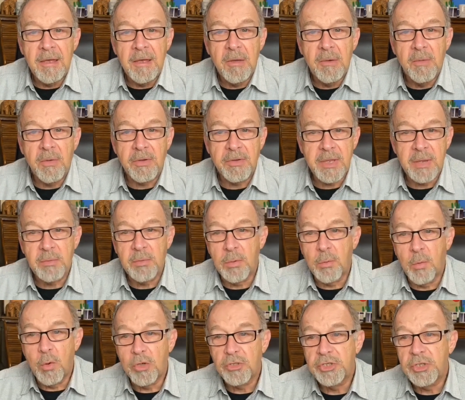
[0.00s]
While they were
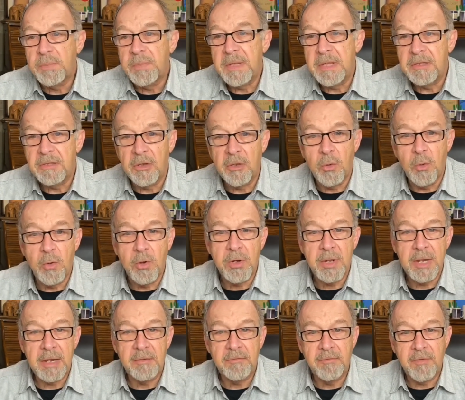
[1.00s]
worshiping the Lord
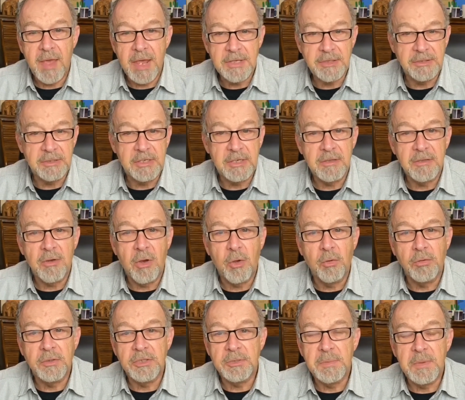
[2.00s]
and fasting, the
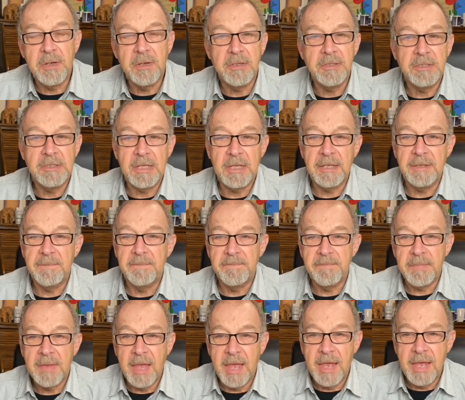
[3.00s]
Holy Spirit said,
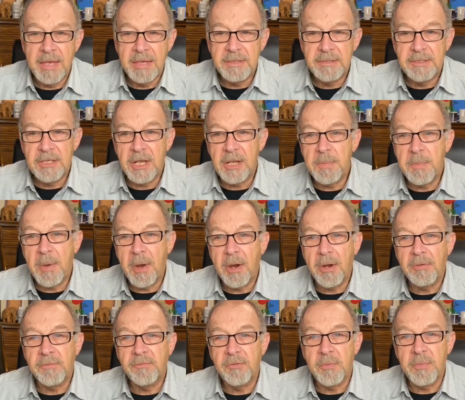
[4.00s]
Set
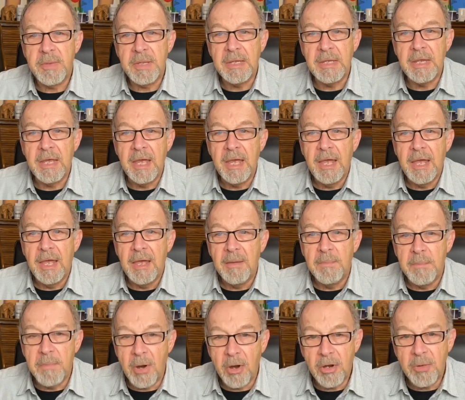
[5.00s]
apart for me
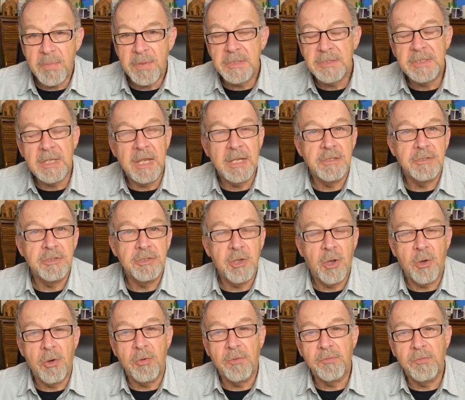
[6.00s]
Barnabas and
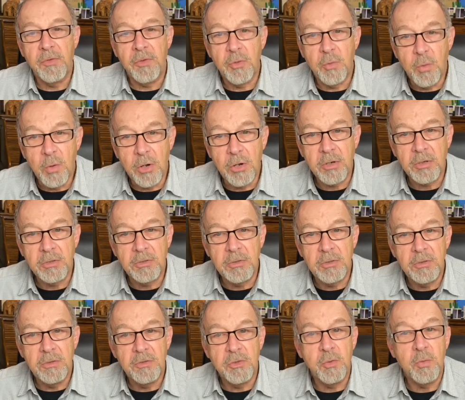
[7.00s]
Saul for the work
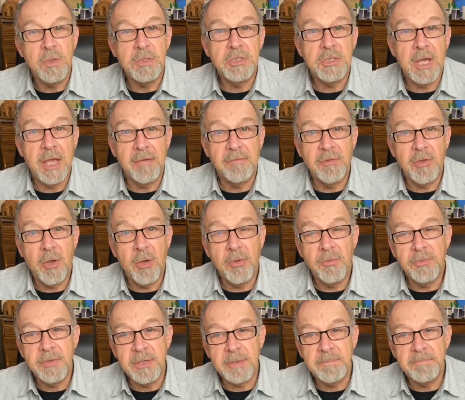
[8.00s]
to which I have
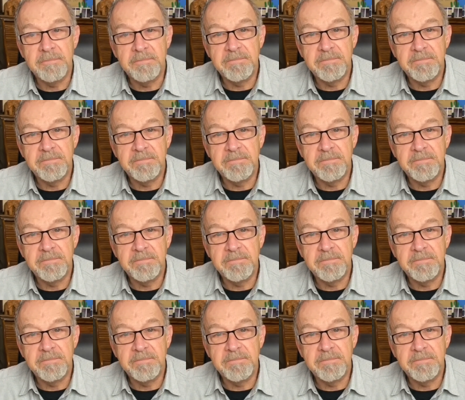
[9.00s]
called them.